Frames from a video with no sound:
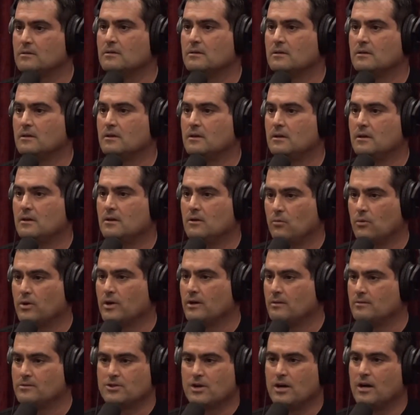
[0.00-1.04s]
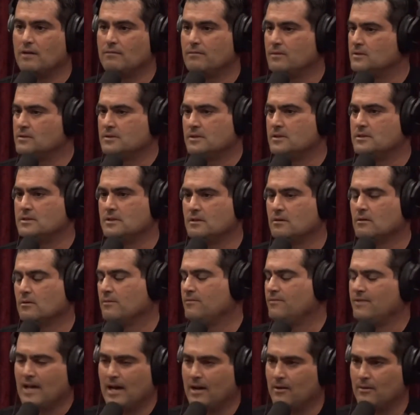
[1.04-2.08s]
Oh, nice. We're going to drive. It's easy. Okay. Or
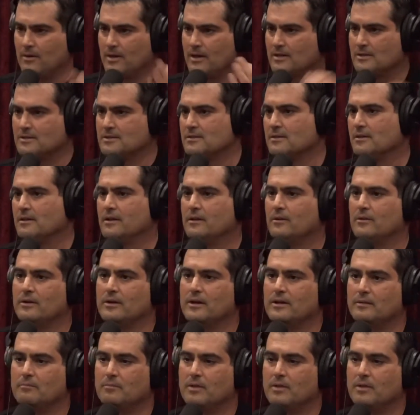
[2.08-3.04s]
a fly. We'll get to San Antonio.